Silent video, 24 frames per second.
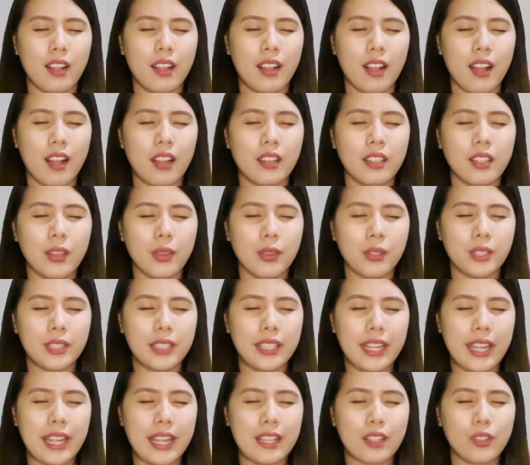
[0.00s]
another
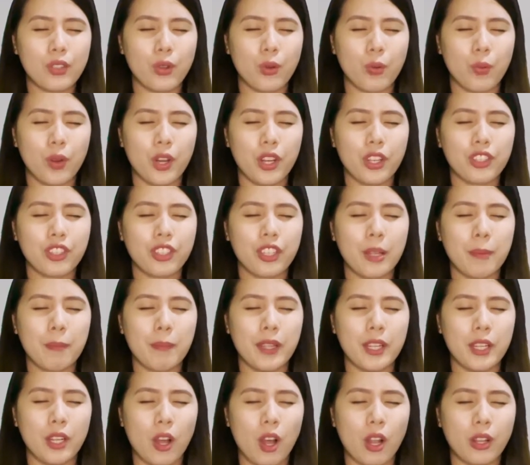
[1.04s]
day to worship
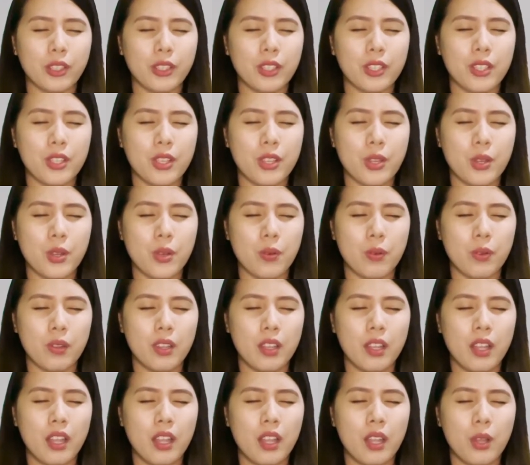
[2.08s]
and honor you.
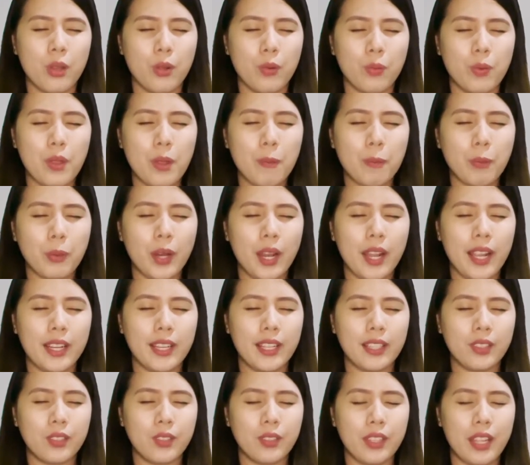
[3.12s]
We pray
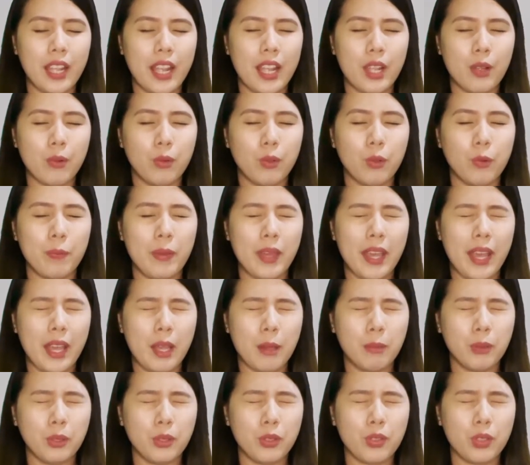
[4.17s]
that today we'll be
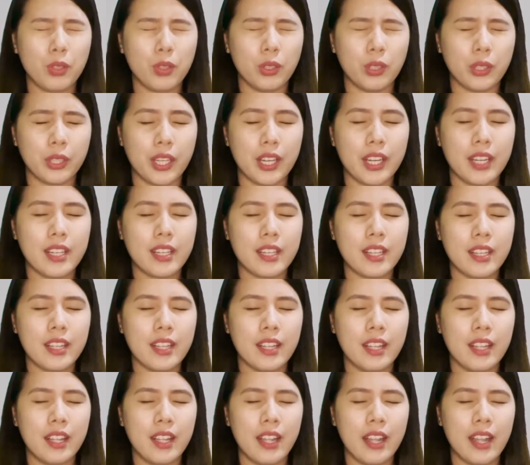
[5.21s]
able to learn
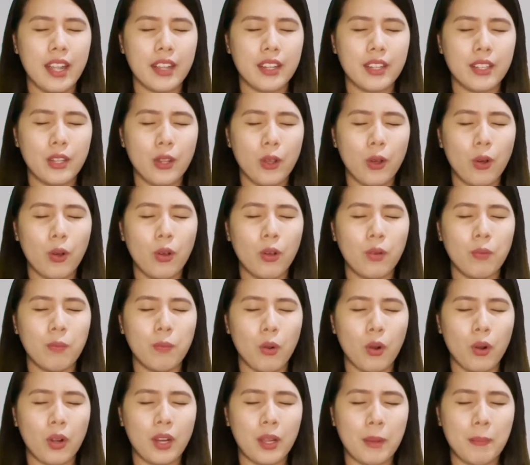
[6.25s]
and know
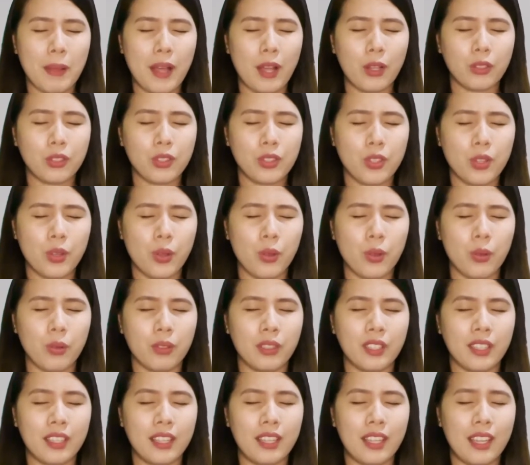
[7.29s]
more about you.
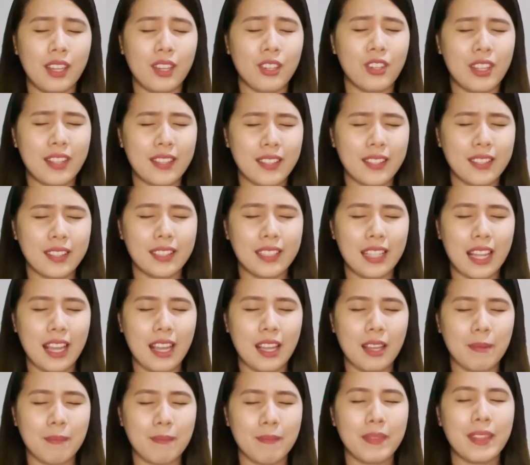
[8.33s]
In Jesus'
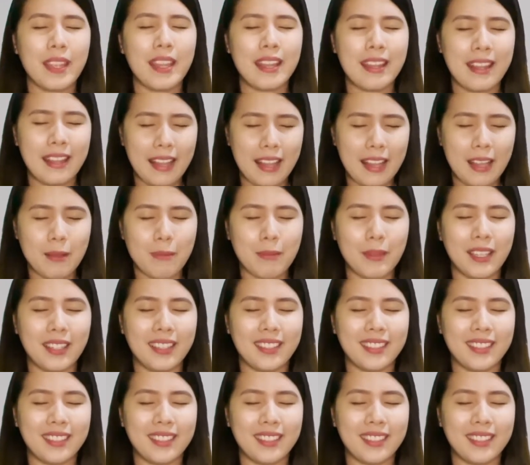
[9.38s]
name, amen.